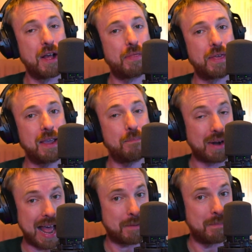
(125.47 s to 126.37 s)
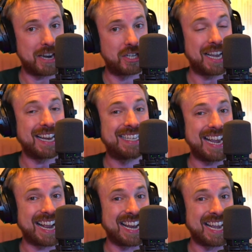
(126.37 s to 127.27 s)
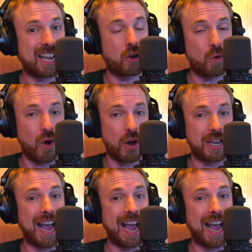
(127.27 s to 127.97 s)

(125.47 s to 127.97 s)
The Blackmagic Decklink Quad